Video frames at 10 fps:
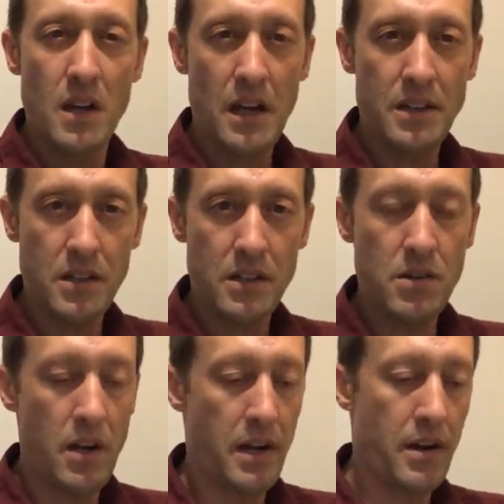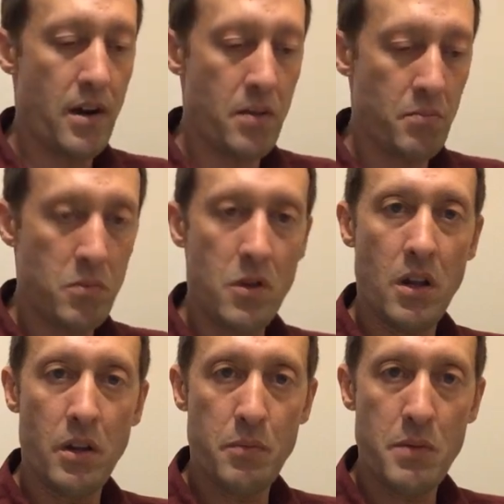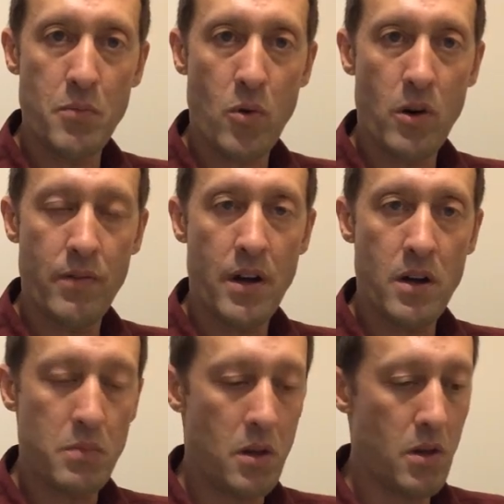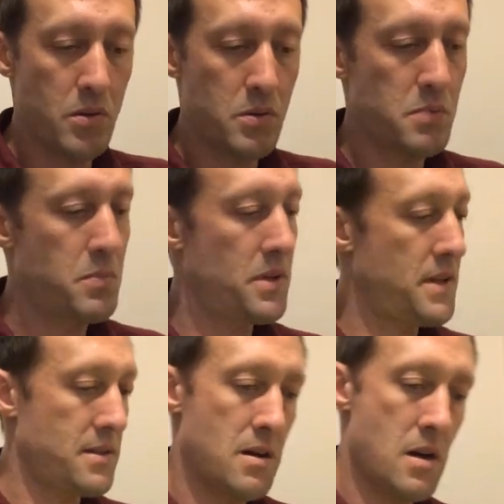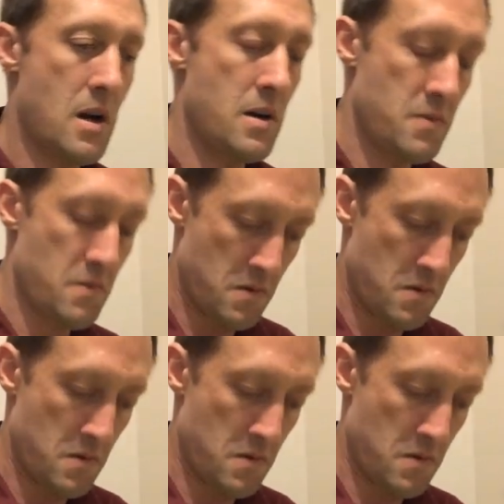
I should do like an up, a little bit more of an up close, but that's all right.